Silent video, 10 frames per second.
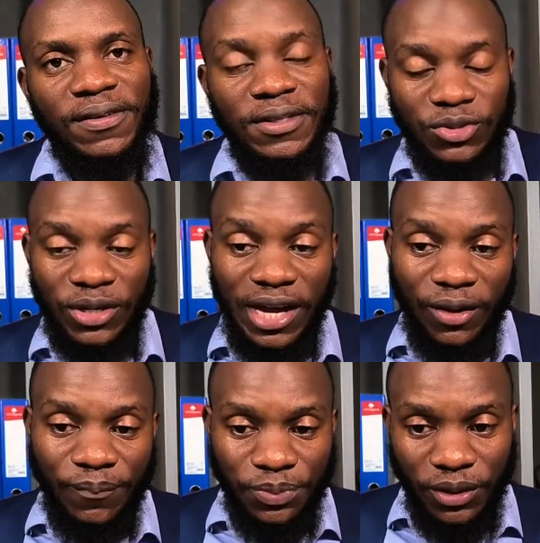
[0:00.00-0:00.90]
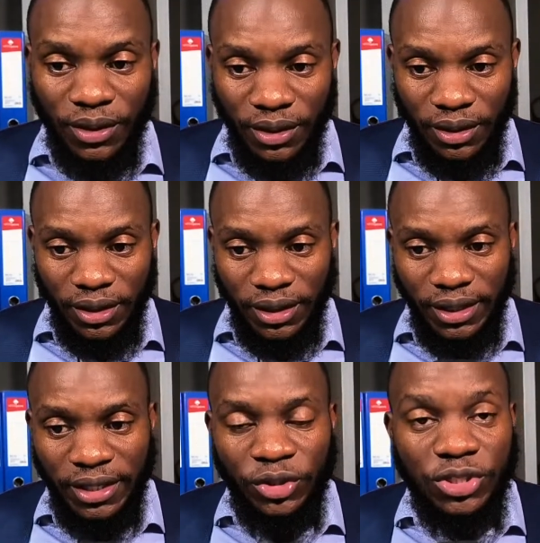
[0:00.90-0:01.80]
So now,
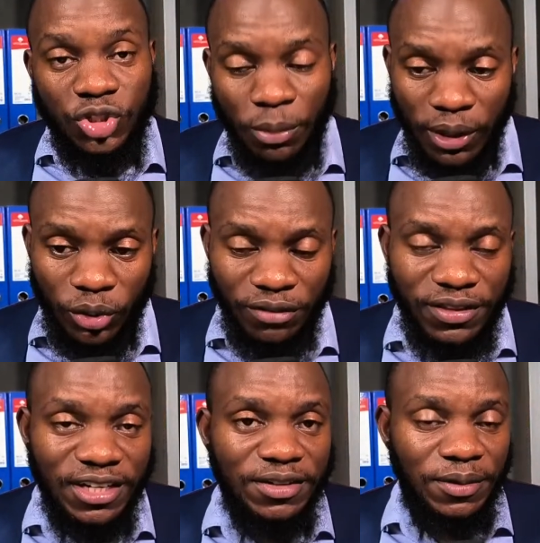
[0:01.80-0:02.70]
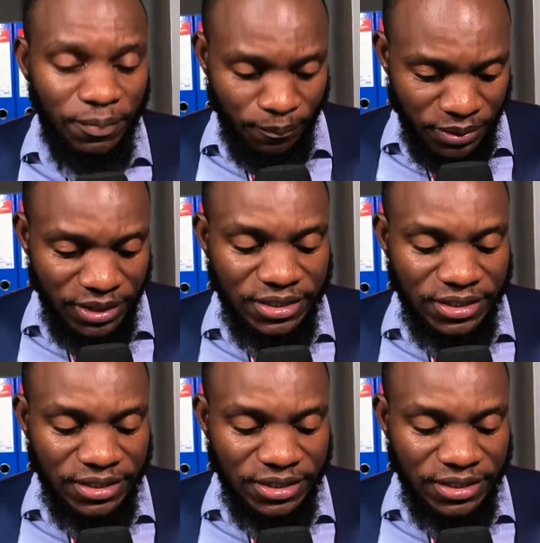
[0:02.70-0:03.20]
in your stomach, you have that pH